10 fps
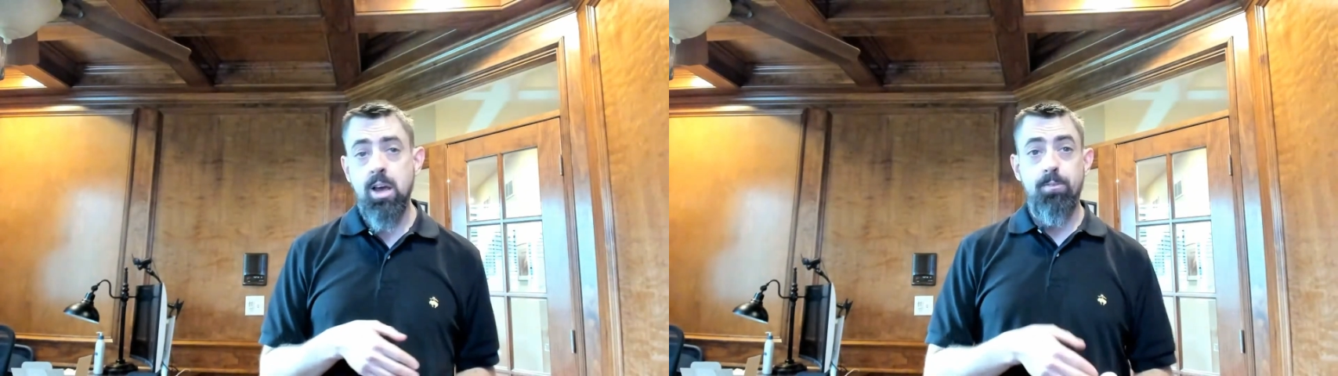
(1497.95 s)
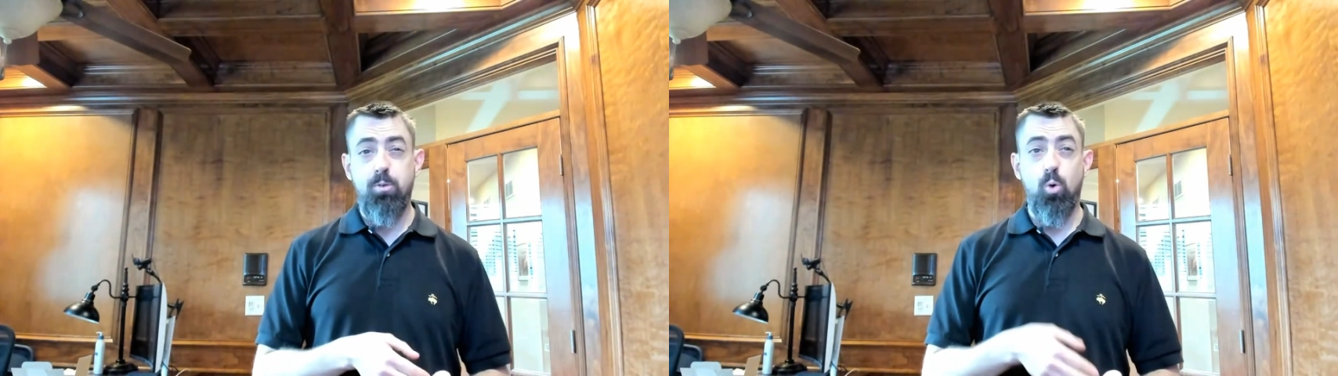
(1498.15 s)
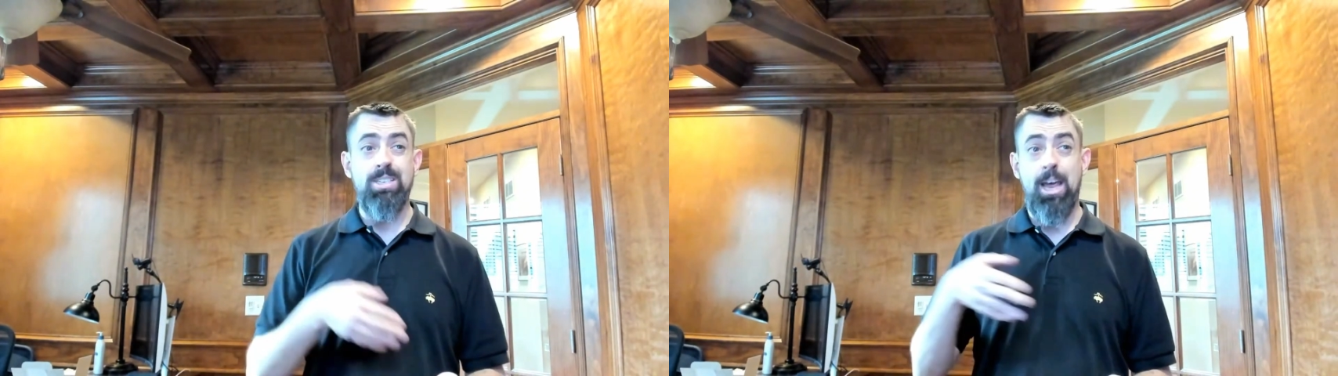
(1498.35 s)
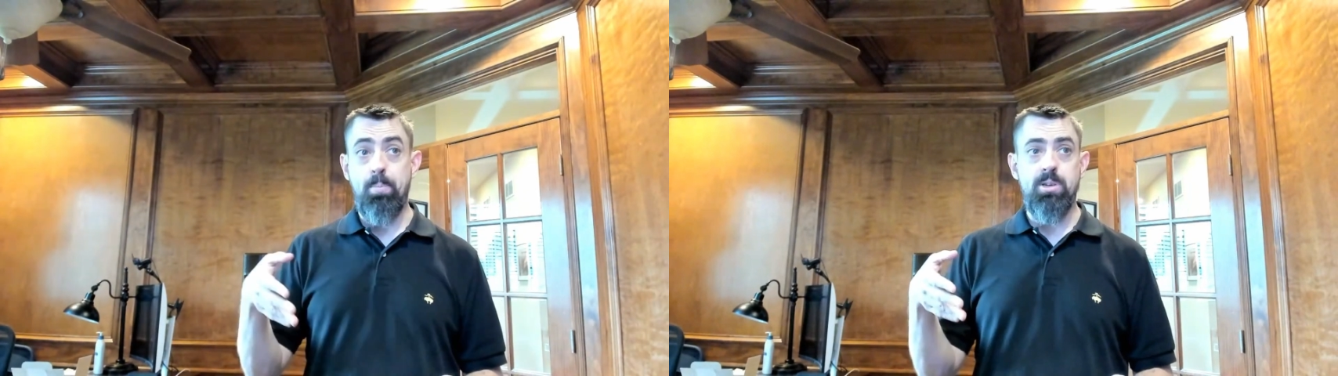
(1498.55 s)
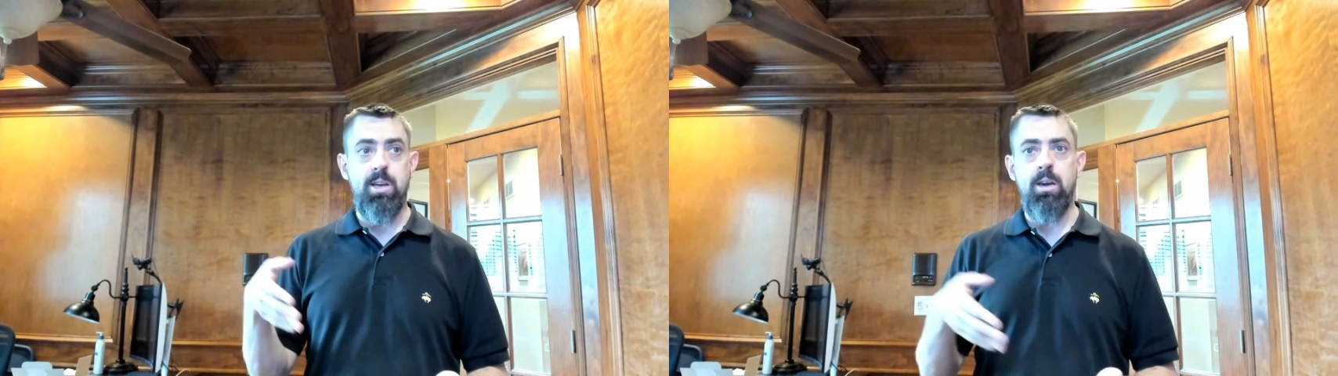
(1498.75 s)
for
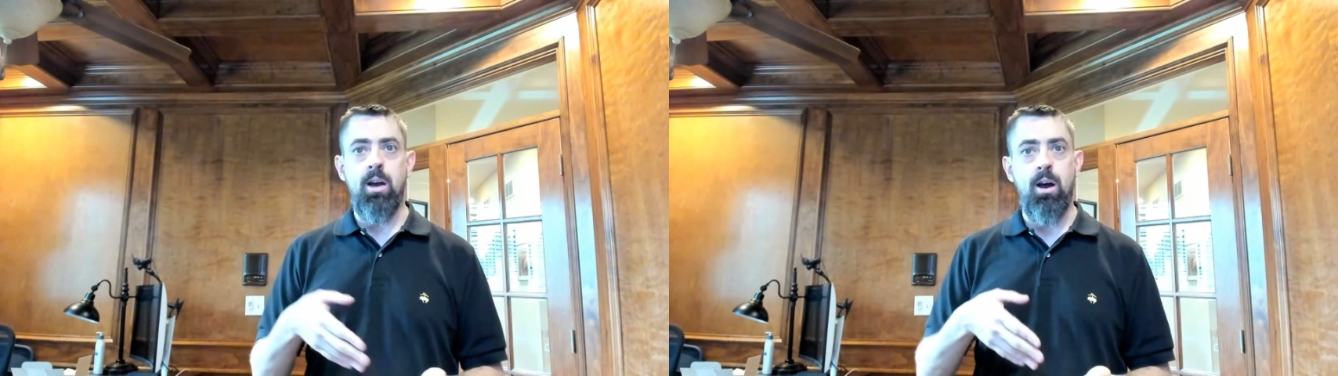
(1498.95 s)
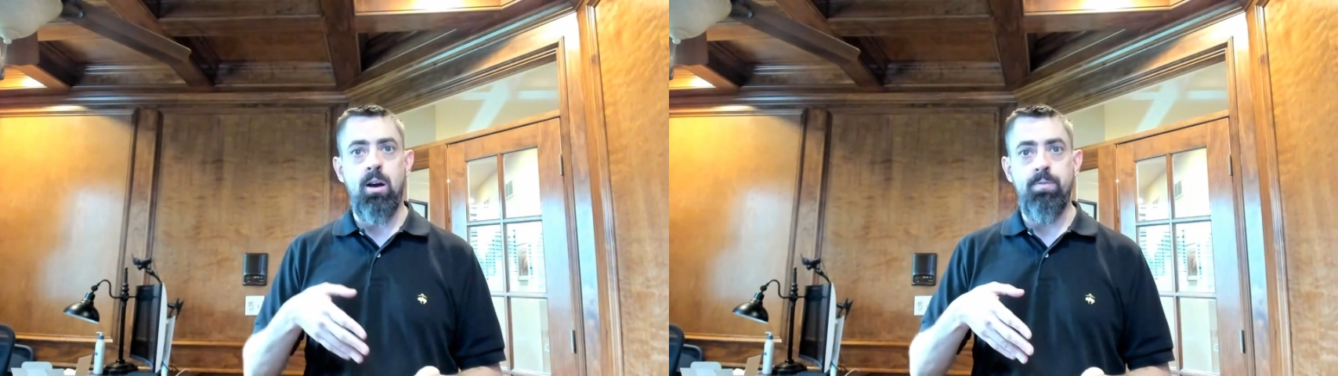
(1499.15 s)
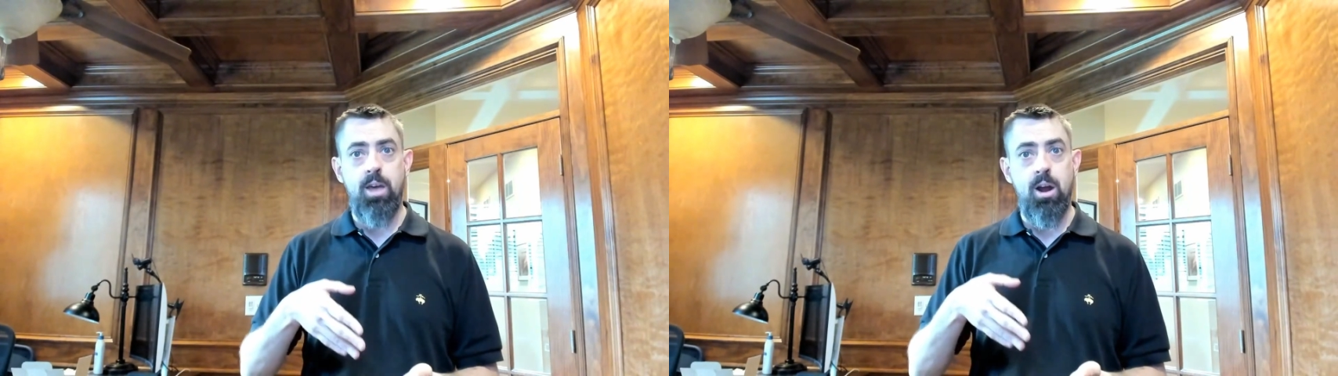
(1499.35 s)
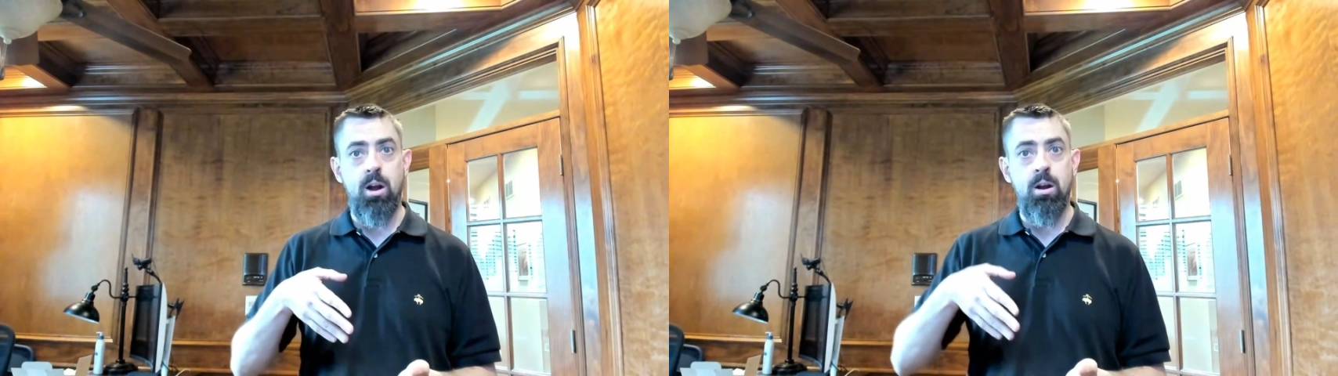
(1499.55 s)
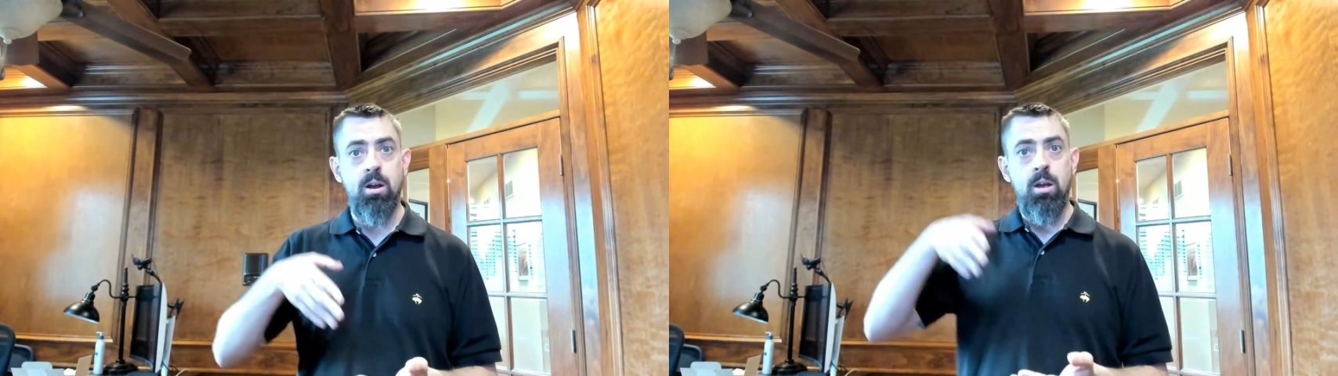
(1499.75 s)
10% of their